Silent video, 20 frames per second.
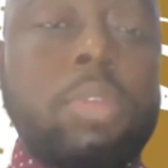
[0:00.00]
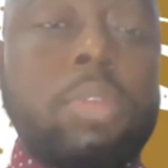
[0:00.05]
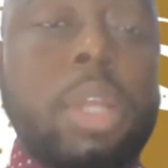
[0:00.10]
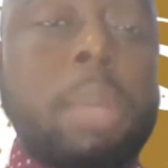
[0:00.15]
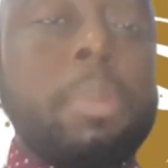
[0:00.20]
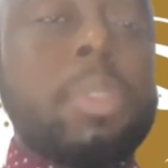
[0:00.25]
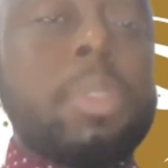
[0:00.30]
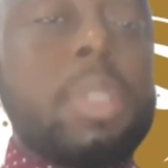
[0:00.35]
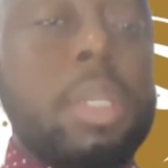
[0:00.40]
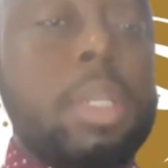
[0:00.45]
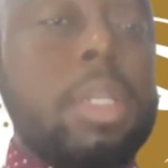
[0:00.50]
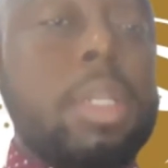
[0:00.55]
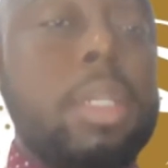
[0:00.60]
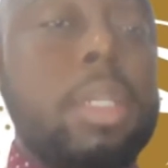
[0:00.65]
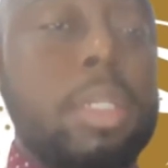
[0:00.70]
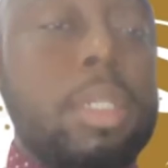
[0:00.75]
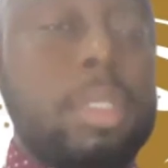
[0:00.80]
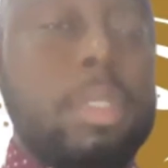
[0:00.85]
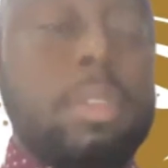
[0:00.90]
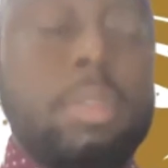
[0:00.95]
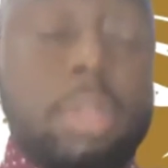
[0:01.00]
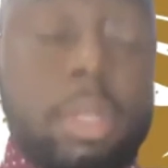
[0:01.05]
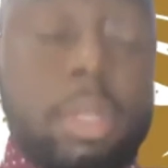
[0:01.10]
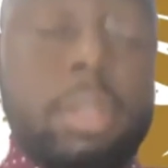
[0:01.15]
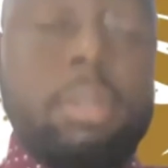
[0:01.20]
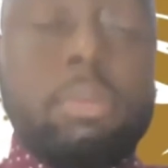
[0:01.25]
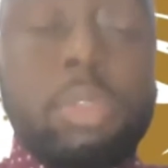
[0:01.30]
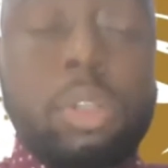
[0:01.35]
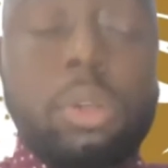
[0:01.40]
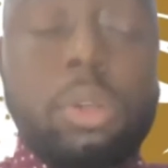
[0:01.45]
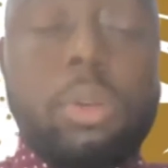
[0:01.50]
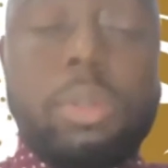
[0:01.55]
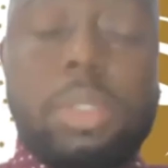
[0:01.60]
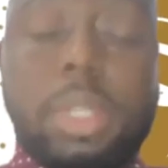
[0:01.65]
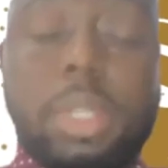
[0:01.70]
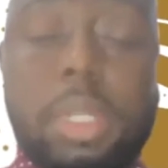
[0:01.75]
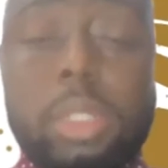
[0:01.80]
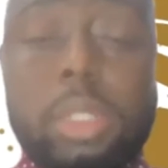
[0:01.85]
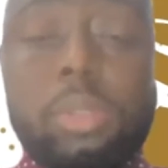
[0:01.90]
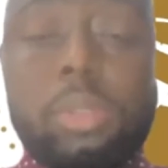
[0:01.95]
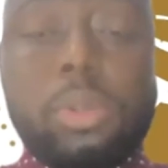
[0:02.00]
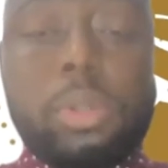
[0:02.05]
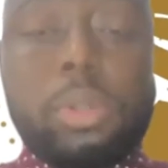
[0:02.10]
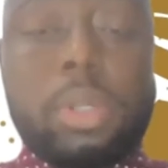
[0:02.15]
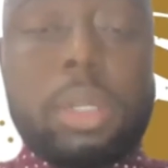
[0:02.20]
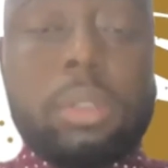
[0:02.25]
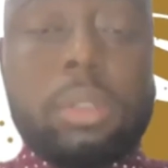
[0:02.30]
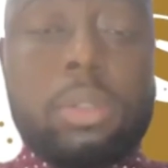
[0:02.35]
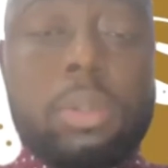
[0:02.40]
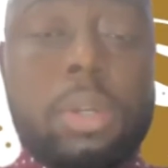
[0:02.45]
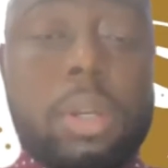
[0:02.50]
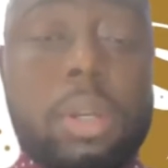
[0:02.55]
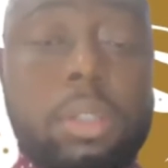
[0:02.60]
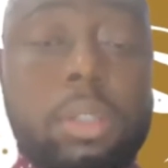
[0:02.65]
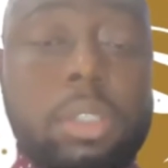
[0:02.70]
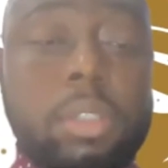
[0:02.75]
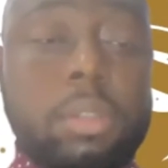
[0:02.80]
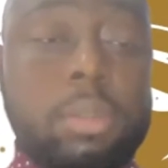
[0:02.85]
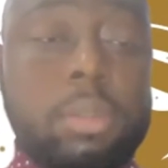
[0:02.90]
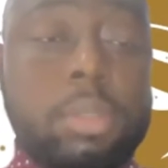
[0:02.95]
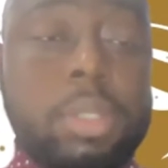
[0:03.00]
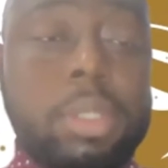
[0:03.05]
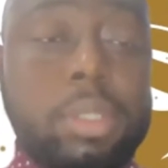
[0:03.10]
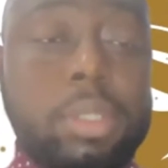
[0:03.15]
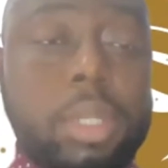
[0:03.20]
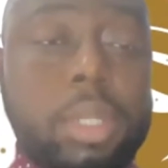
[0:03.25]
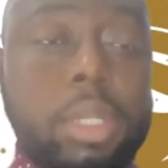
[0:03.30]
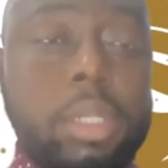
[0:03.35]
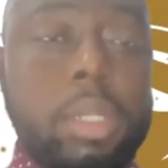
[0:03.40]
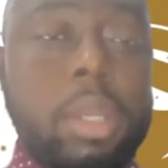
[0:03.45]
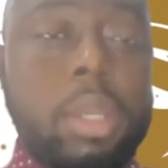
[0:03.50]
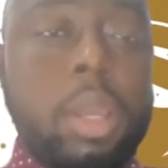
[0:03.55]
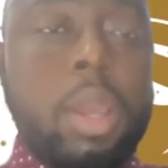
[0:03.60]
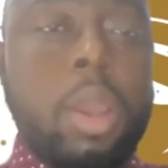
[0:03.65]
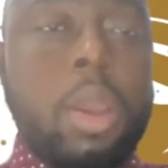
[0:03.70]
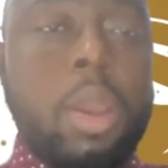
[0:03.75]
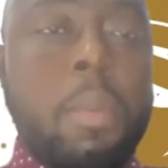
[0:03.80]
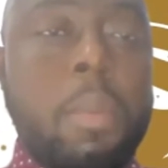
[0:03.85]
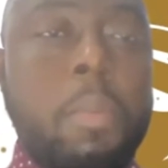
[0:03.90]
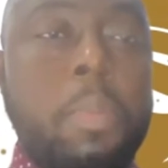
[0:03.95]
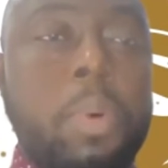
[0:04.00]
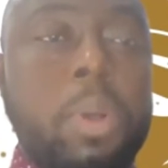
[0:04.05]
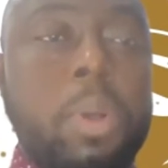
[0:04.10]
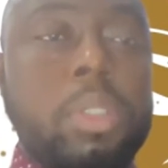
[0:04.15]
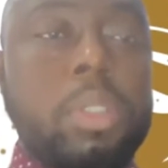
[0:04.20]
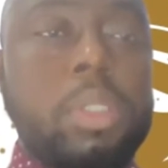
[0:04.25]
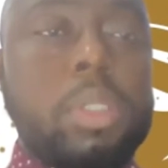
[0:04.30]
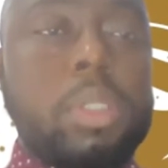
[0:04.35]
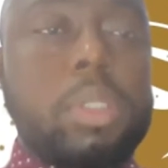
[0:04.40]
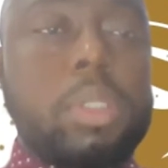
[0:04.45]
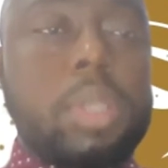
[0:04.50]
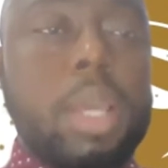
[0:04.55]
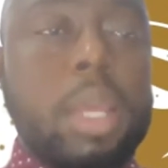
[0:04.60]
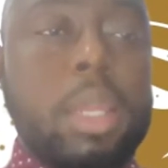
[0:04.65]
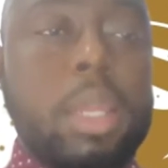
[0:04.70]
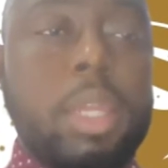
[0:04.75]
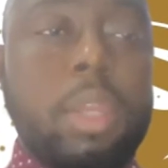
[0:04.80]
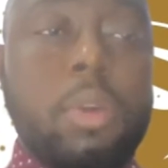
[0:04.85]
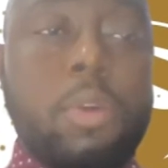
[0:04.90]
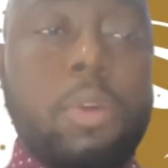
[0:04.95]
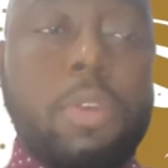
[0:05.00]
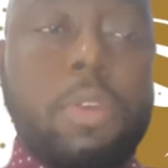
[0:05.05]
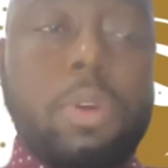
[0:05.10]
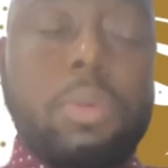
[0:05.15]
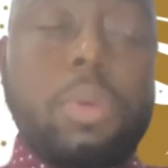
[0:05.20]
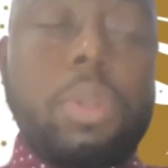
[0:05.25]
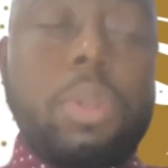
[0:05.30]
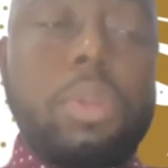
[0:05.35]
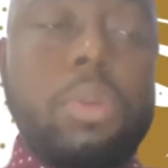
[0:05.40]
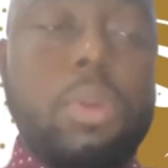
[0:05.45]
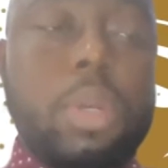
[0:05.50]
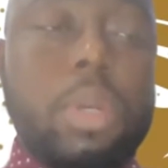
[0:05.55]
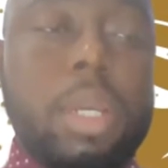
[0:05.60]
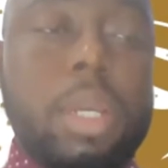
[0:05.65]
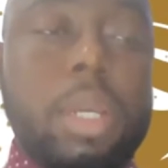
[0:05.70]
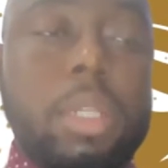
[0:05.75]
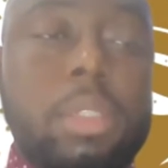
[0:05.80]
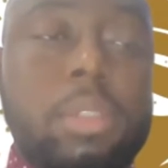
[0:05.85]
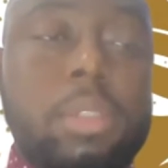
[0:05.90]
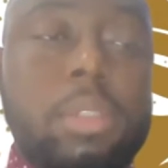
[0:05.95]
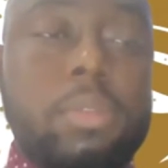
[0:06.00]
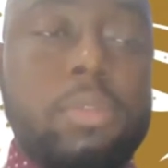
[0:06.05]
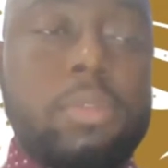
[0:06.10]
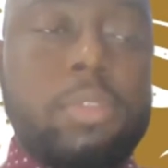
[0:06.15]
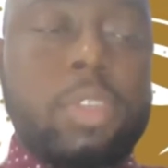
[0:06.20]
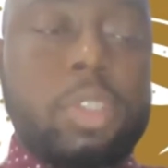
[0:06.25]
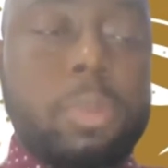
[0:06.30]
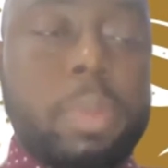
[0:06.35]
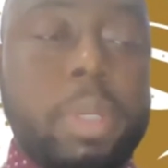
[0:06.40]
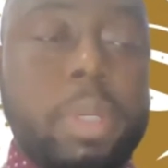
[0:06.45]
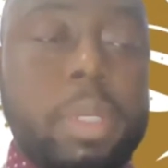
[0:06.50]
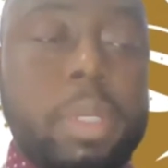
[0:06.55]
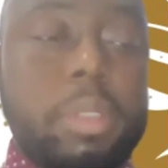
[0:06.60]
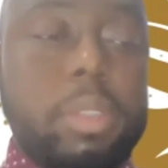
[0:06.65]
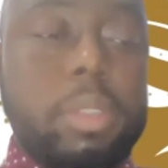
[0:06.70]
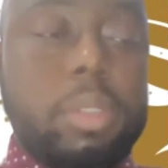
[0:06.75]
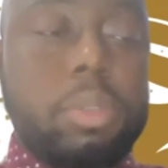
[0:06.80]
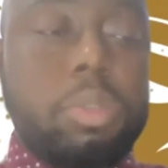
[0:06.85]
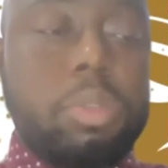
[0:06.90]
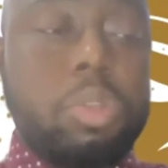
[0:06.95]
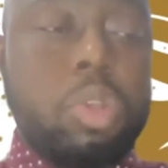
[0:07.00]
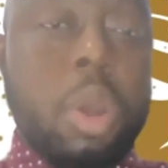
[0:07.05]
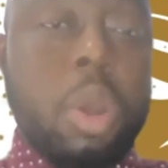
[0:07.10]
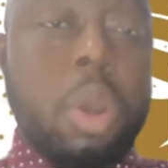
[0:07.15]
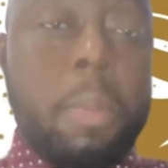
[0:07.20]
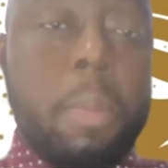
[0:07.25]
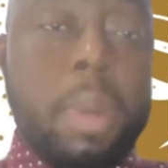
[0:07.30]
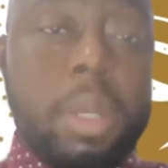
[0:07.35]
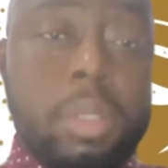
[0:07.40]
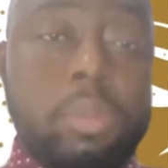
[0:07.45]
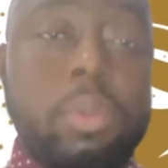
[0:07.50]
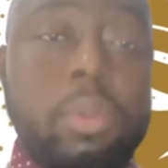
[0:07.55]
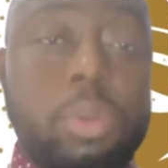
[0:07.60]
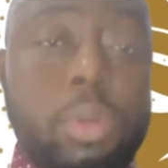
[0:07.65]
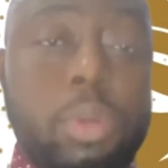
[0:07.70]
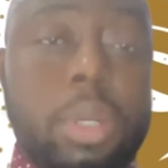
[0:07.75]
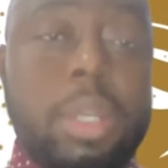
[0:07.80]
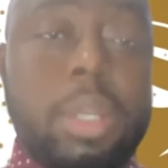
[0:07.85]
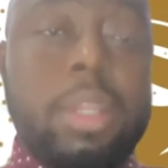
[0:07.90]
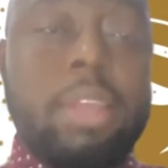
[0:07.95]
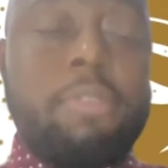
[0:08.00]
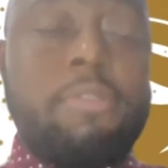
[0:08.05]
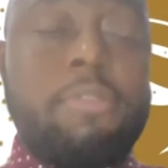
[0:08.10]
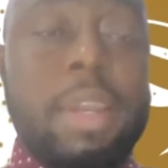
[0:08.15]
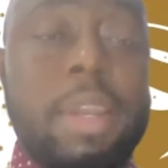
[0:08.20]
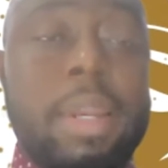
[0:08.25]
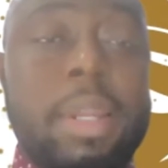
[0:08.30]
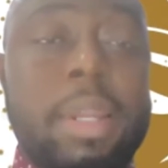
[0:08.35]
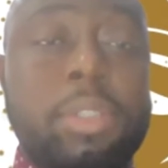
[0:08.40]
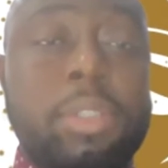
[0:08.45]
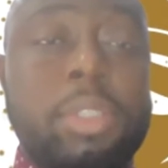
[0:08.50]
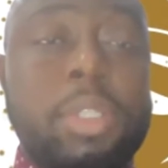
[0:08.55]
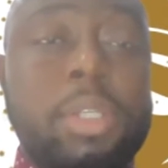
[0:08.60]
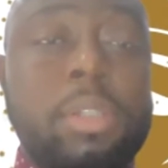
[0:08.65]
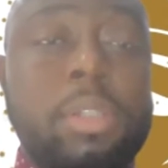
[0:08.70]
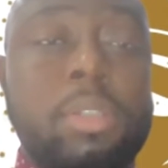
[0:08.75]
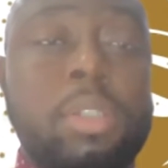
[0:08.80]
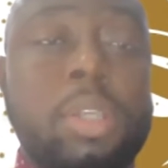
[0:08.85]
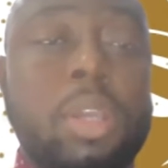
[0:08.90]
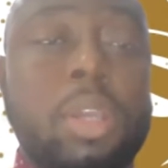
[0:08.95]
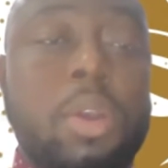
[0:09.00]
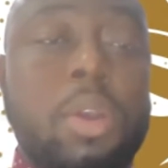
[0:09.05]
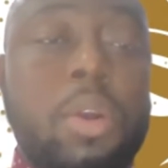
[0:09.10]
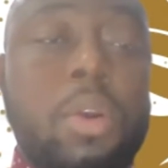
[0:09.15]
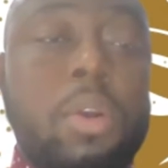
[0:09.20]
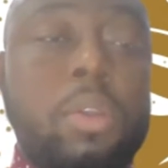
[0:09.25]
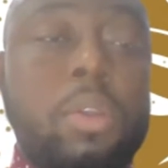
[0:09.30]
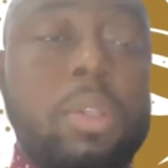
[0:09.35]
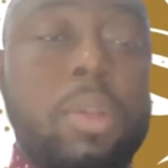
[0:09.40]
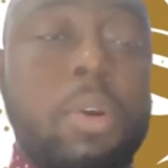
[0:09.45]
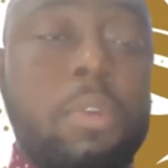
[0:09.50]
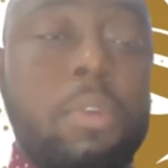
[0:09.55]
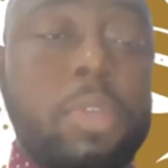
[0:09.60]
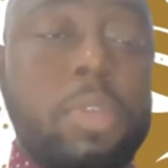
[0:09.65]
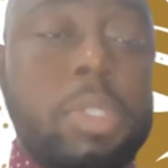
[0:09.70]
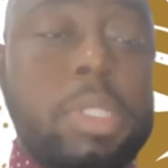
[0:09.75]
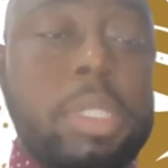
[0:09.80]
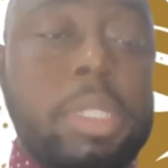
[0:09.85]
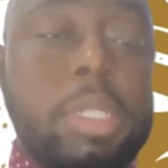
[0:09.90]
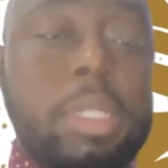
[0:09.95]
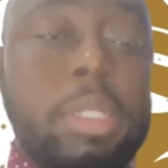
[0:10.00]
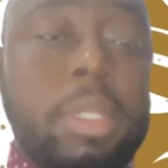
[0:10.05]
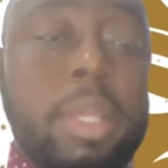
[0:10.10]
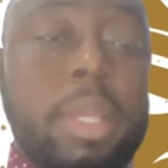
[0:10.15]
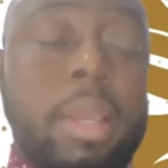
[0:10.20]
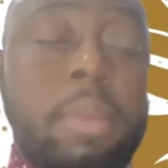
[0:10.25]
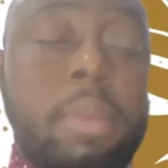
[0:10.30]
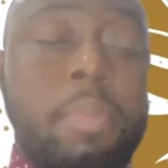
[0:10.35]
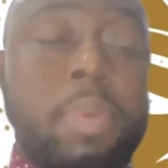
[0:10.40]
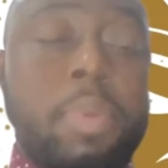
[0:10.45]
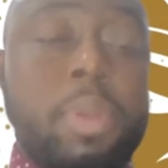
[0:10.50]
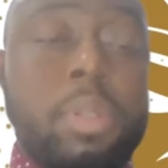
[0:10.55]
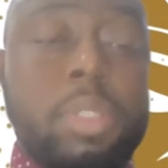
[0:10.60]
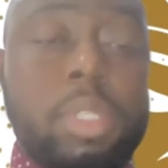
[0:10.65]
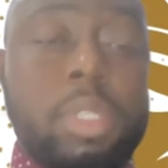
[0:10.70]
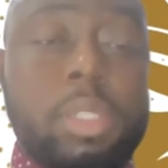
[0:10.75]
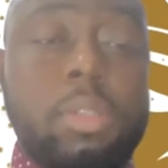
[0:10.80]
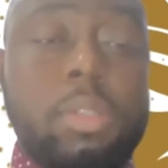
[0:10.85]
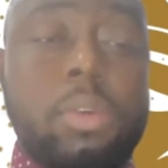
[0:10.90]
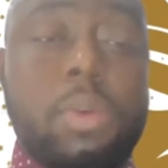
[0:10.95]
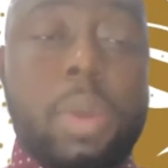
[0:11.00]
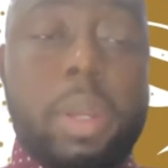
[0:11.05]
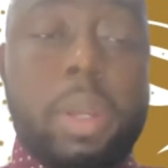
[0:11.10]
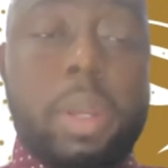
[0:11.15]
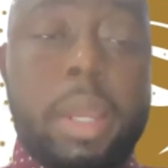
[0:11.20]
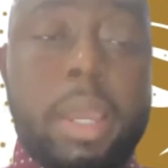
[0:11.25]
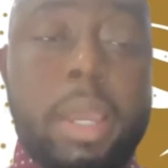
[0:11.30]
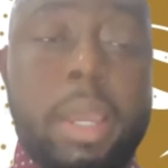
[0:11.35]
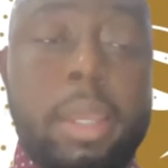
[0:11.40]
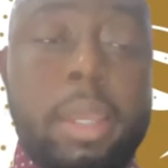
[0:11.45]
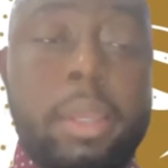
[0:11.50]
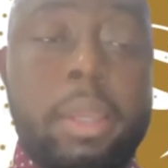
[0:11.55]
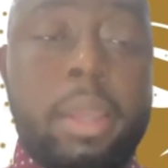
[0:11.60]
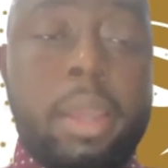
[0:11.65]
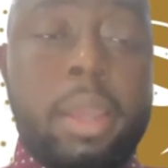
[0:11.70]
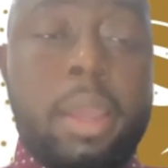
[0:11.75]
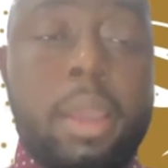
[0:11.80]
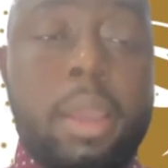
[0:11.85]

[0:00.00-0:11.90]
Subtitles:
the loans that they took out essentially. But I think when you look at First Bank's numbers, when you look at their financials, obviously the NPLs are still quite high